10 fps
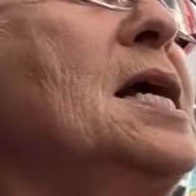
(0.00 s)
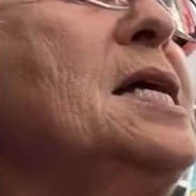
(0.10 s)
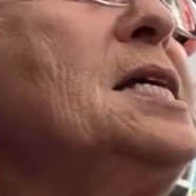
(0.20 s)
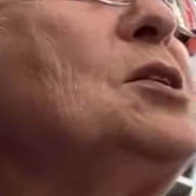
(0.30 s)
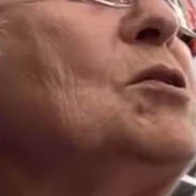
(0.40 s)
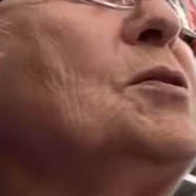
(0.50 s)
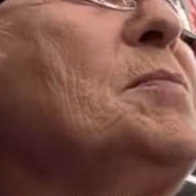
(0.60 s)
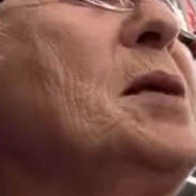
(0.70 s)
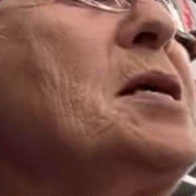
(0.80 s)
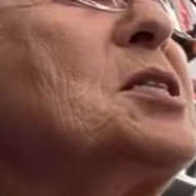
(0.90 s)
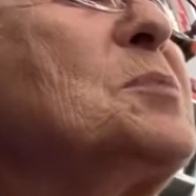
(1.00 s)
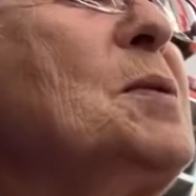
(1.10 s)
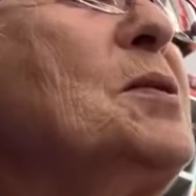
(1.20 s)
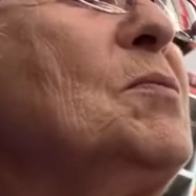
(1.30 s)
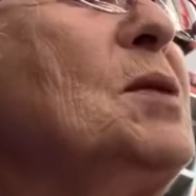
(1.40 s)
He told them they could
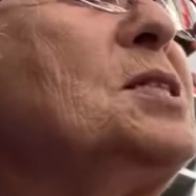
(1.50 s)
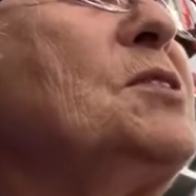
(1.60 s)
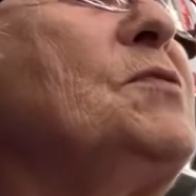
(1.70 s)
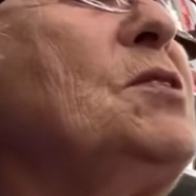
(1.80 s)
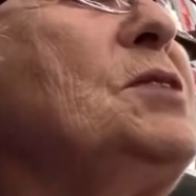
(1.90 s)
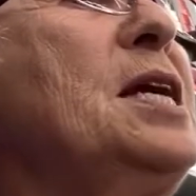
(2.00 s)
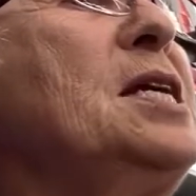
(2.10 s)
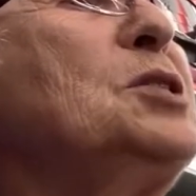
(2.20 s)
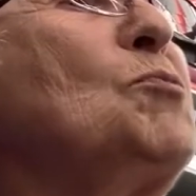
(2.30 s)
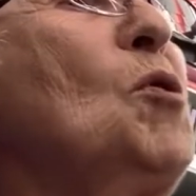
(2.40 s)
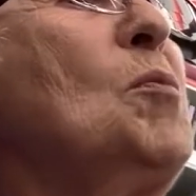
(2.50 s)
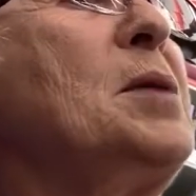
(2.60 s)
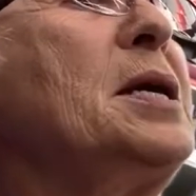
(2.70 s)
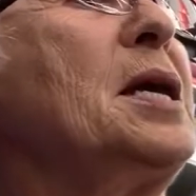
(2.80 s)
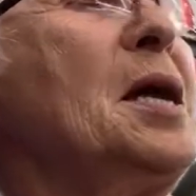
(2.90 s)
spend the rest of their days
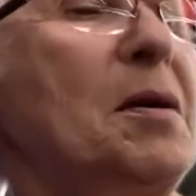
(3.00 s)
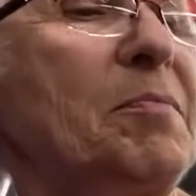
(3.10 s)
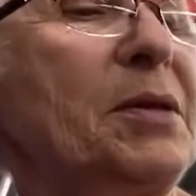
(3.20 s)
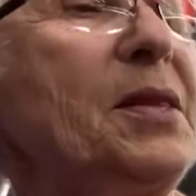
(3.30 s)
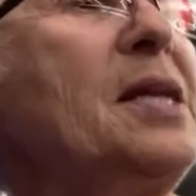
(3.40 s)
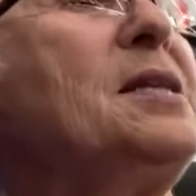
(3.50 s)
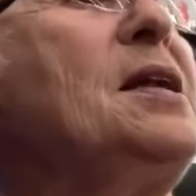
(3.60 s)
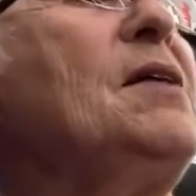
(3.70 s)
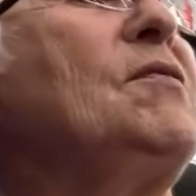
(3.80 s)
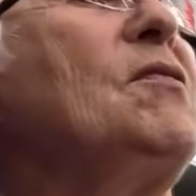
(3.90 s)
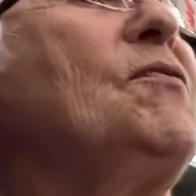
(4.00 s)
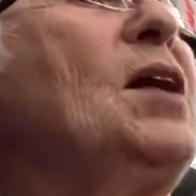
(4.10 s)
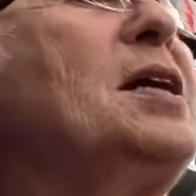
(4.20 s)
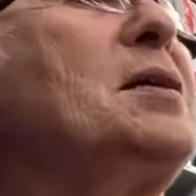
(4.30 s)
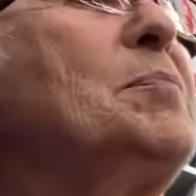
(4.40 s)
roaming, but they'd never
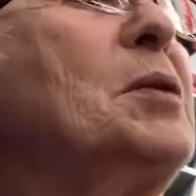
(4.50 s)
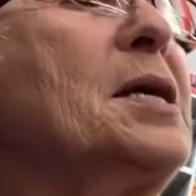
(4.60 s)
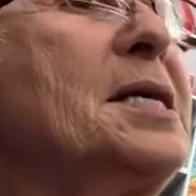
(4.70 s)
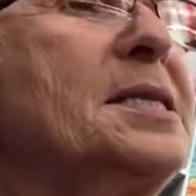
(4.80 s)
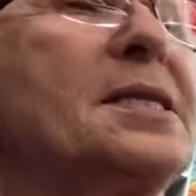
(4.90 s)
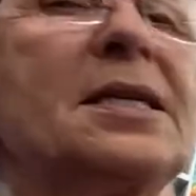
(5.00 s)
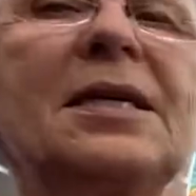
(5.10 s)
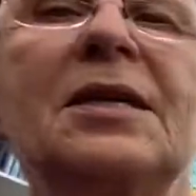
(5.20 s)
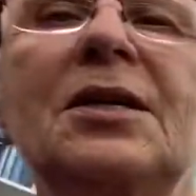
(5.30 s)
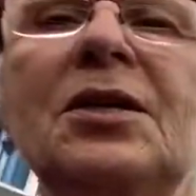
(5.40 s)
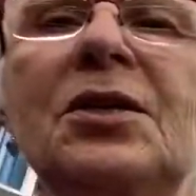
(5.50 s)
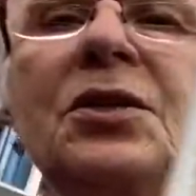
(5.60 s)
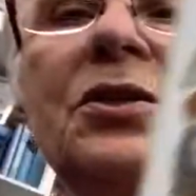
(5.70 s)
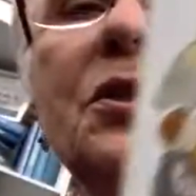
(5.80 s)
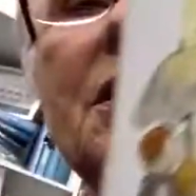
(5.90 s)
find a place to